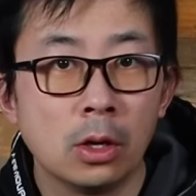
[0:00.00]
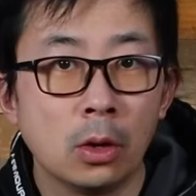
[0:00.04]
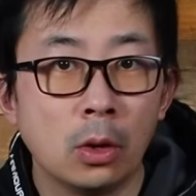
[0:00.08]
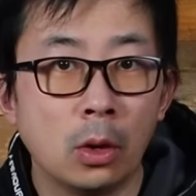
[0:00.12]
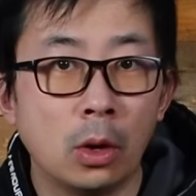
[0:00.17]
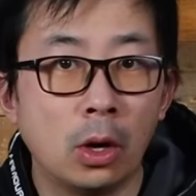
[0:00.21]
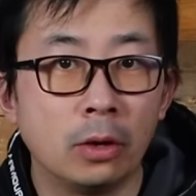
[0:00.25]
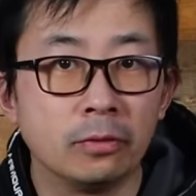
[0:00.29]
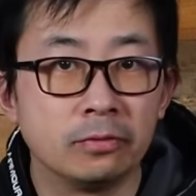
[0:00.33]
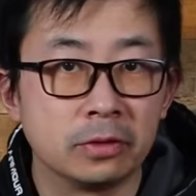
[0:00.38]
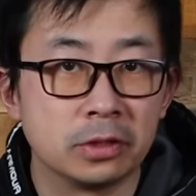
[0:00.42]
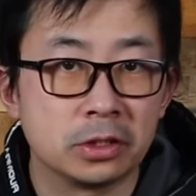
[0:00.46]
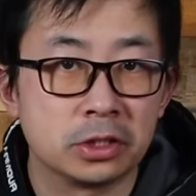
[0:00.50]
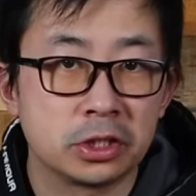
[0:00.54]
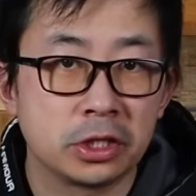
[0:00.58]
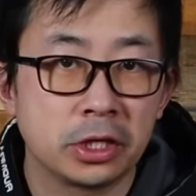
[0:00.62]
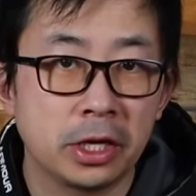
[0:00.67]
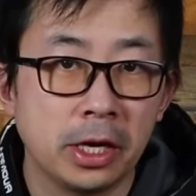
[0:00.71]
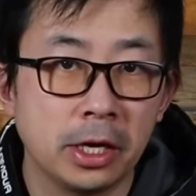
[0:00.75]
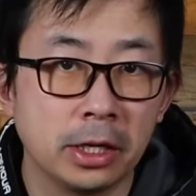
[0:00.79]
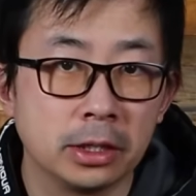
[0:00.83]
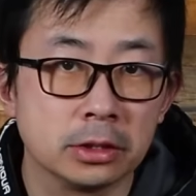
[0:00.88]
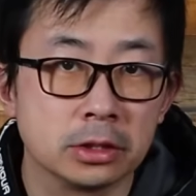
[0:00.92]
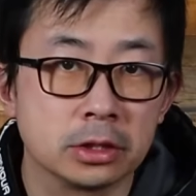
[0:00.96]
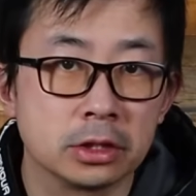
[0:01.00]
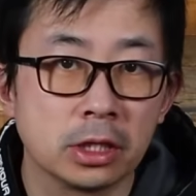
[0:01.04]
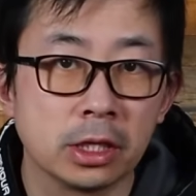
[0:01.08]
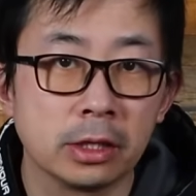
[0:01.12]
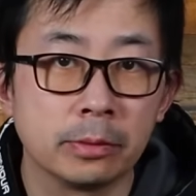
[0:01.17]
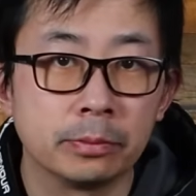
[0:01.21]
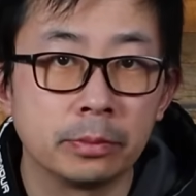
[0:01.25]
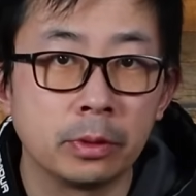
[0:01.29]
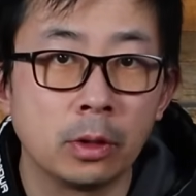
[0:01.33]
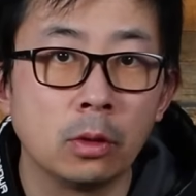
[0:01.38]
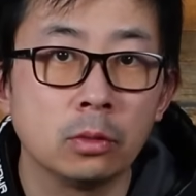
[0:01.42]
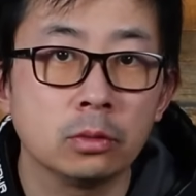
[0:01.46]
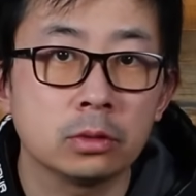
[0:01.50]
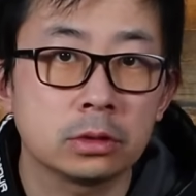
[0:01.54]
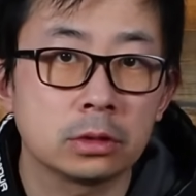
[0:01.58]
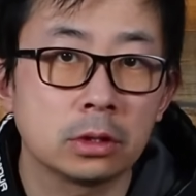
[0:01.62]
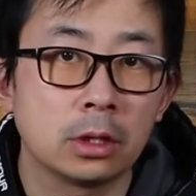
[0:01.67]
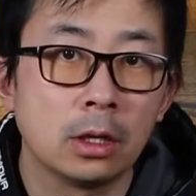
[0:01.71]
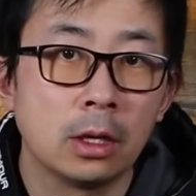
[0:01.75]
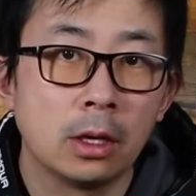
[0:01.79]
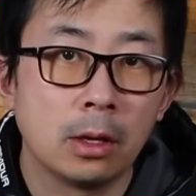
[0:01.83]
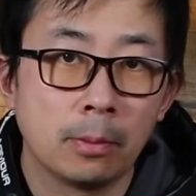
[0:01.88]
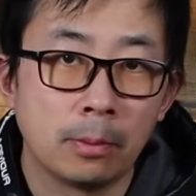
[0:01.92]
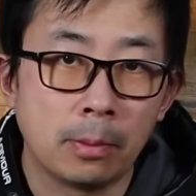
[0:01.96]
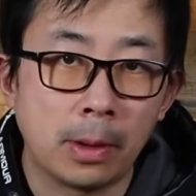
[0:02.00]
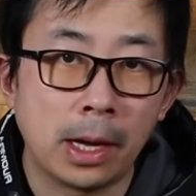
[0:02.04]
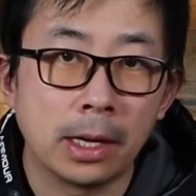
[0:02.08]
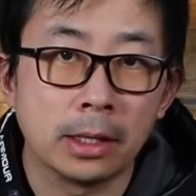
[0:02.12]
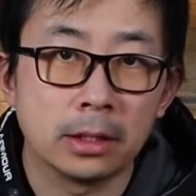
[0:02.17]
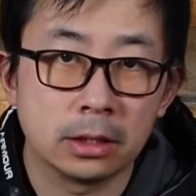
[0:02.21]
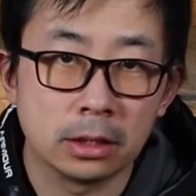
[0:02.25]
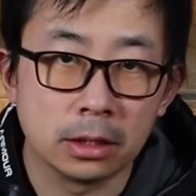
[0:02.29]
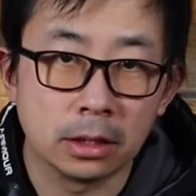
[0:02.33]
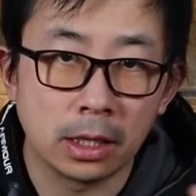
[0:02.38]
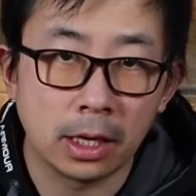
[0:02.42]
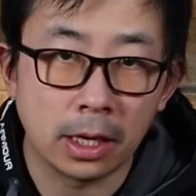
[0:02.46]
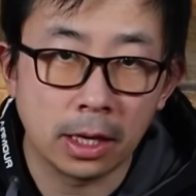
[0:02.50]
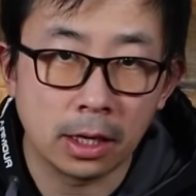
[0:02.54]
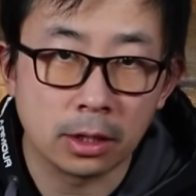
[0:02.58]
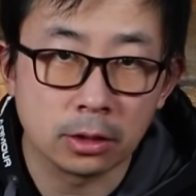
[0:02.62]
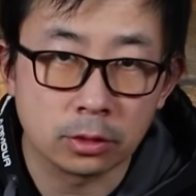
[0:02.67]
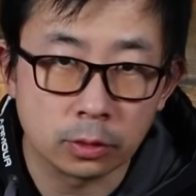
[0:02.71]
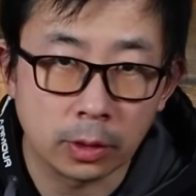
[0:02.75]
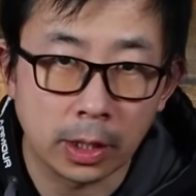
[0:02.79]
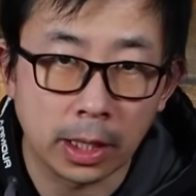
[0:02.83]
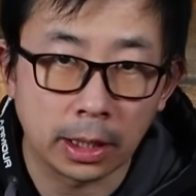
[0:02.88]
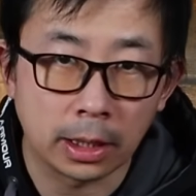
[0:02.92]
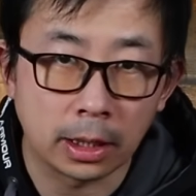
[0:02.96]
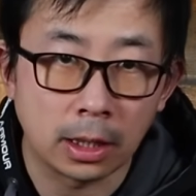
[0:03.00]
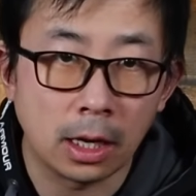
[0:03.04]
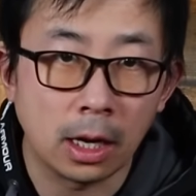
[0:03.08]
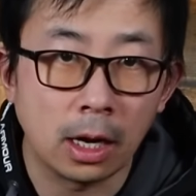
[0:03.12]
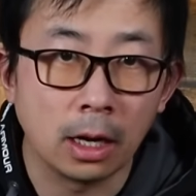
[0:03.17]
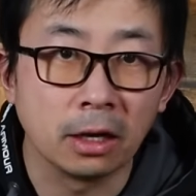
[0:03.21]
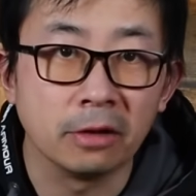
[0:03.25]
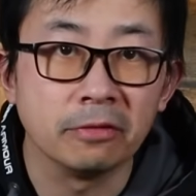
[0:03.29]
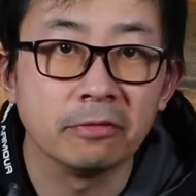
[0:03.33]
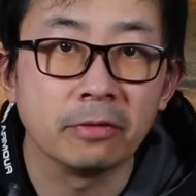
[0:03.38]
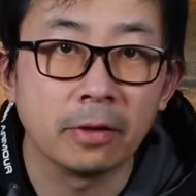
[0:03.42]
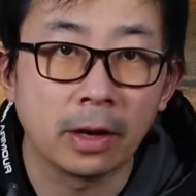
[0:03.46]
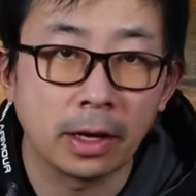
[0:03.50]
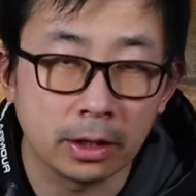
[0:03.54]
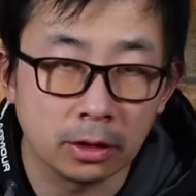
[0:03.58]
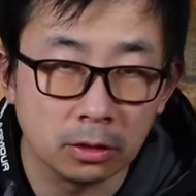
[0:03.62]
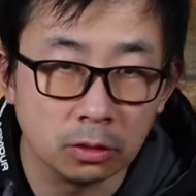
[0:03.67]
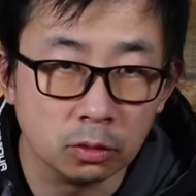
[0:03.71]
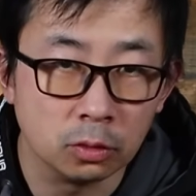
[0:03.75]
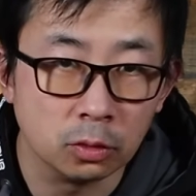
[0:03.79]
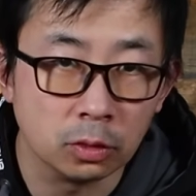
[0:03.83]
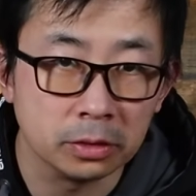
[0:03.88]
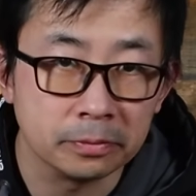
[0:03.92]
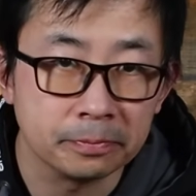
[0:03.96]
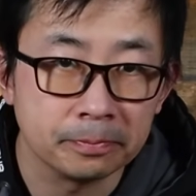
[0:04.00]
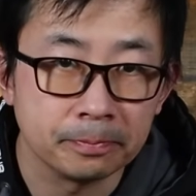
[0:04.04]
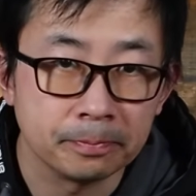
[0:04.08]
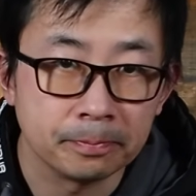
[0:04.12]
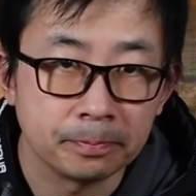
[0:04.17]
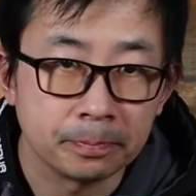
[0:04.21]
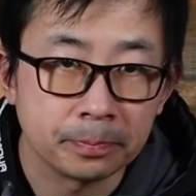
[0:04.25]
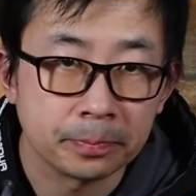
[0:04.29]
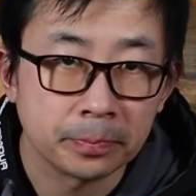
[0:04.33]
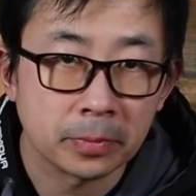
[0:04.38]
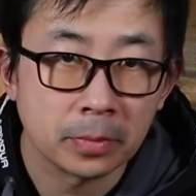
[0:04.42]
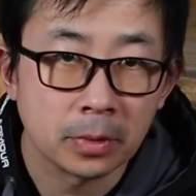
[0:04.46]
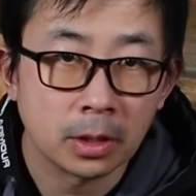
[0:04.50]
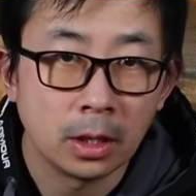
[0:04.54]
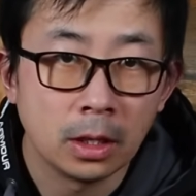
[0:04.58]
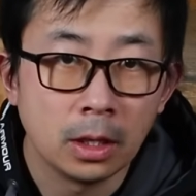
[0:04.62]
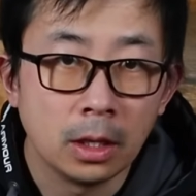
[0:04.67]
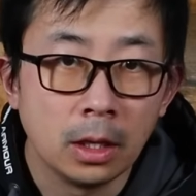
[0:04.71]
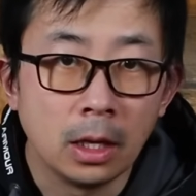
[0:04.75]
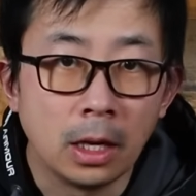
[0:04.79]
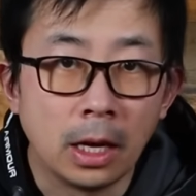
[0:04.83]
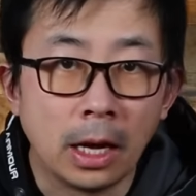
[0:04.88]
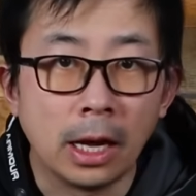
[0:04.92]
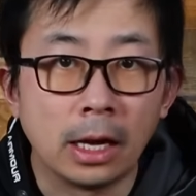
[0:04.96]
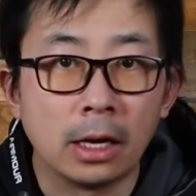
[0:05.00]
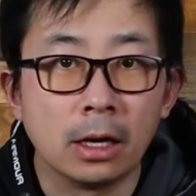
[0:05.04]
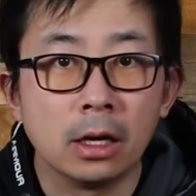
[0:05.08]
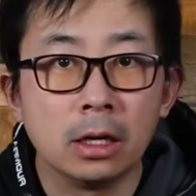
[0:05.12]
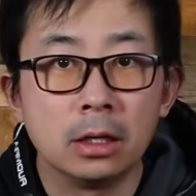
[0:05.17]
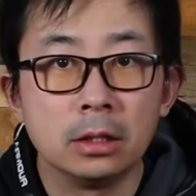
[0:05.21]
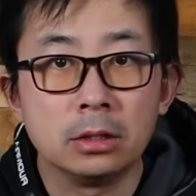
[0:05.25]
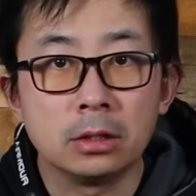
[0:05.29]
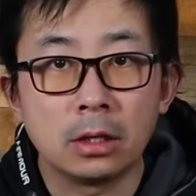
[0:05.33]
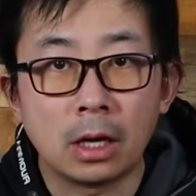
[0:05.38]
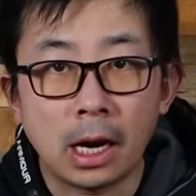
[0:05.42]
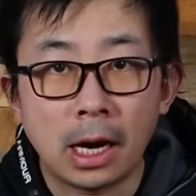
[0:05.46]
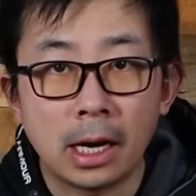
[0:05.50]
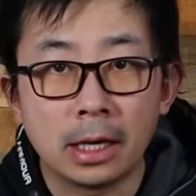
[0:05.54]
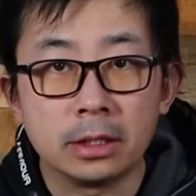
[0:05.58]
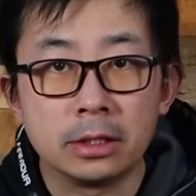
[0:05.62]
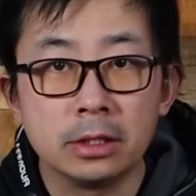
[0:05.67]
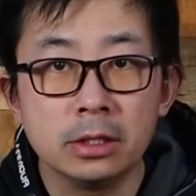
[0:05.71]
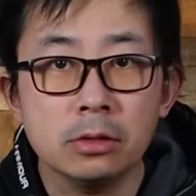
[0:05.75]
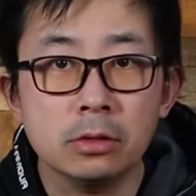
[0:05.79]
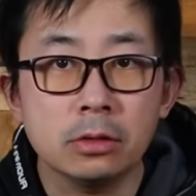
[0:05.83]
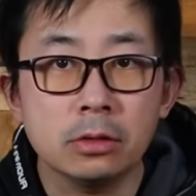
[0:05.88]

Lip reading: of the change imposed by the air drag on a flying lure. And under ideal